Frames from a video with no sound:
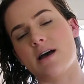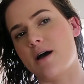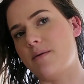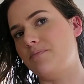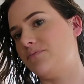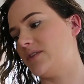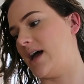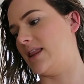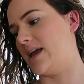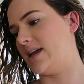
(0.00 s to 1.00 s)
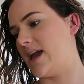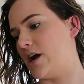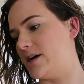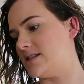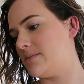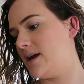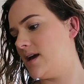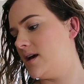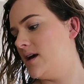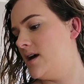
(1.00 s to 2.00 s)
That like carries
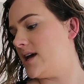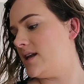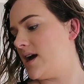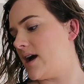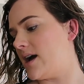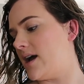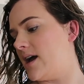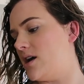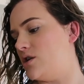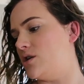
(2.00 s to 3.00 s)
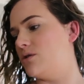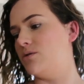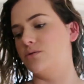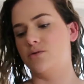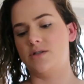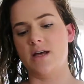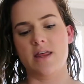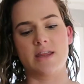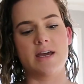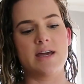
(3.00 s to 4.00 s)
me. Then I use
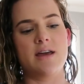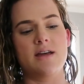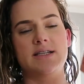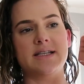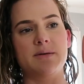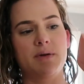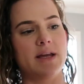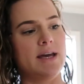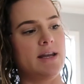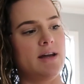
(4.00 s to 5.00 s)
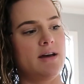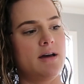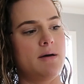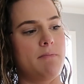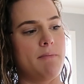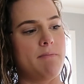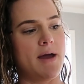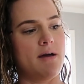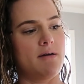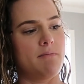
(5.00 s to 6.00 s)
the Discipline
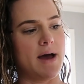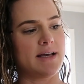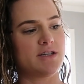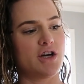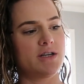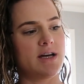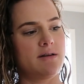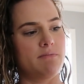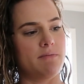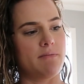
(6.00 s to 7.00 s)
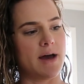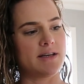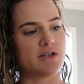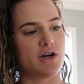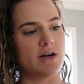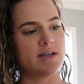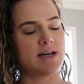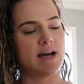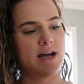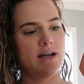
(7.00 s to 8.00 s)

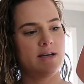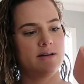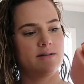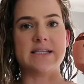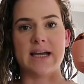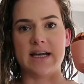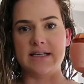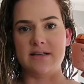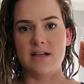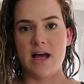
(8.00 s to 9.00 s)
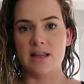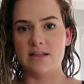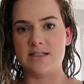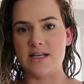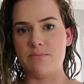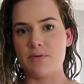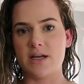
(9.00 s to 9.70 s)
Mascaratine. This is like a deeper